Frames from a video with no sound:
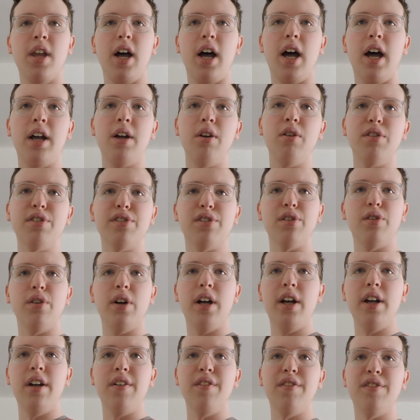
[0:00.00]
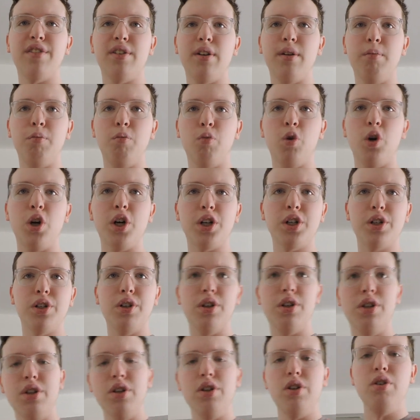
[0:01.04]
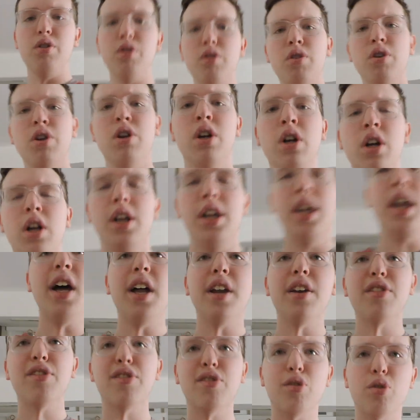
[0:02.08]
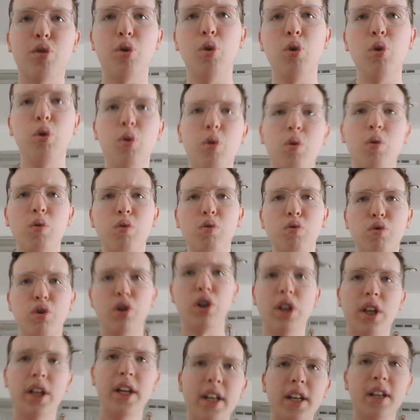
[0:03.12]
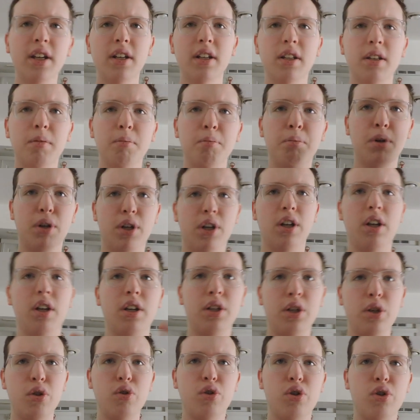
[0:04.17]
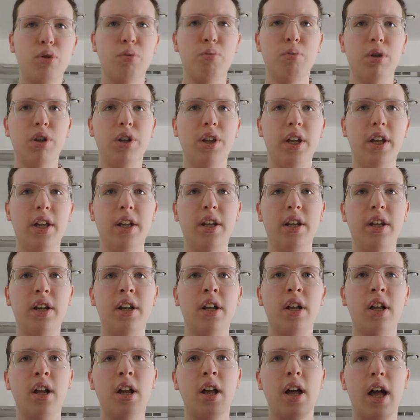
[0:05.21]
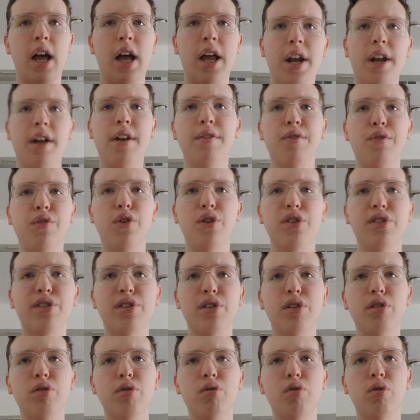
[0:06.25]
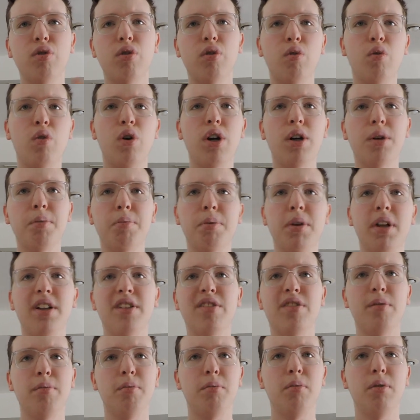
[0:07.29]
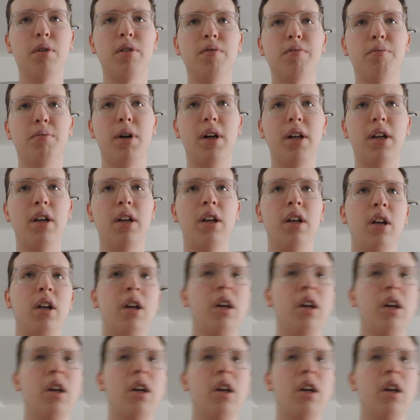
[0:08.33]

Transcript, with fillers: I also have some work to do, not school related, but YouTube related. And I've also want to play some of my